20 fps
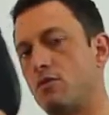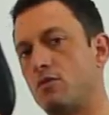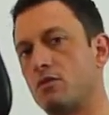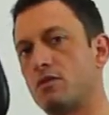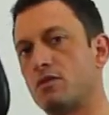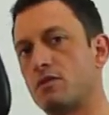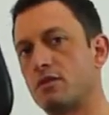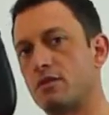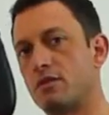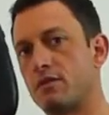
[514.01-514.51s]
all
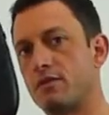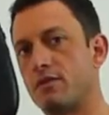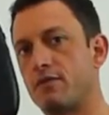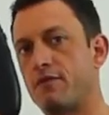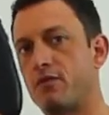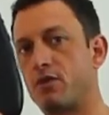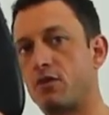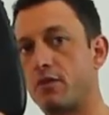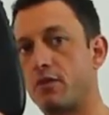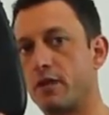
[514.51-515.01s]
the
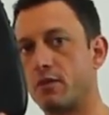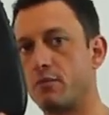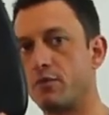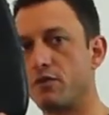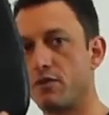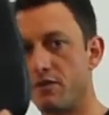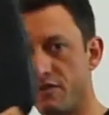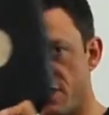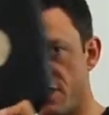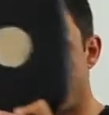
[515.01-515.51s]
following
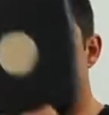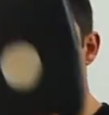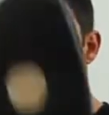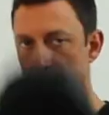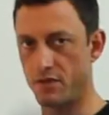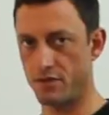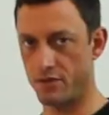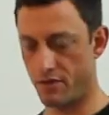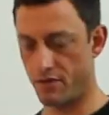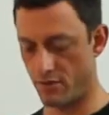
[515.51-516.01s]
moves
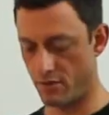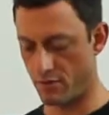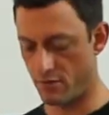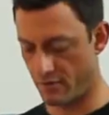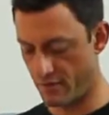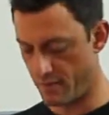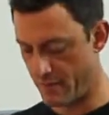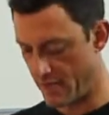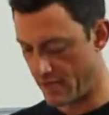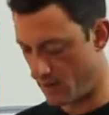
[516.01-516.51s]
according to the order
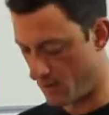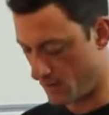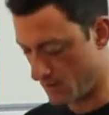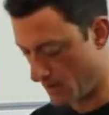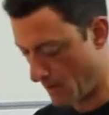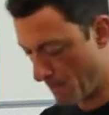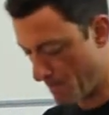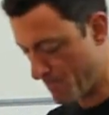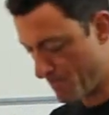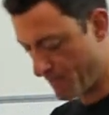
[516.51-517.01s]
of the
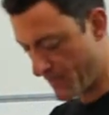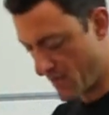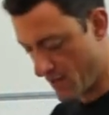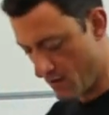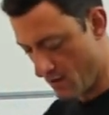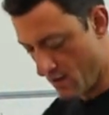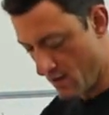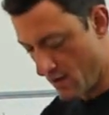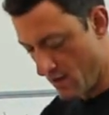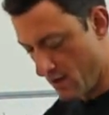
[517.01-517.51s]
powers.
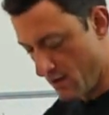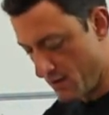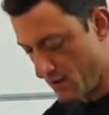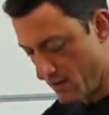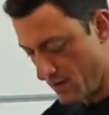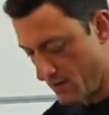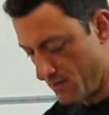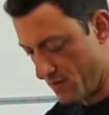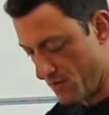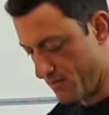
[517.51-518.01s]

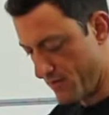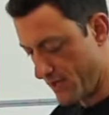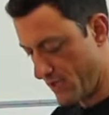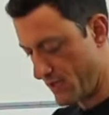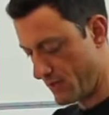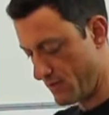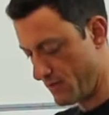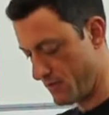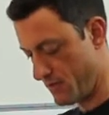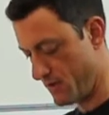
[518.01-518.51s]
So I need my
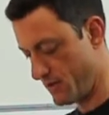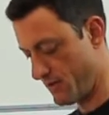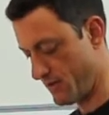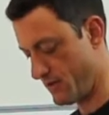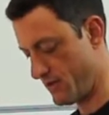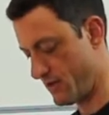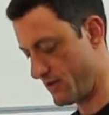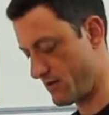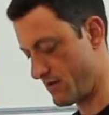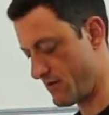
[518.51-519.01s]
belly to be
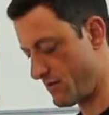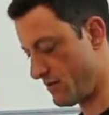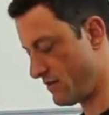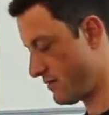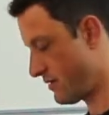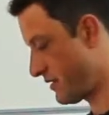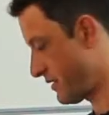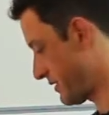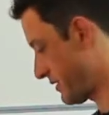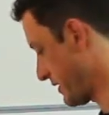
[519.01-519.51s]
turning
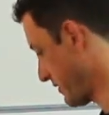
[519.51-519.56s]
like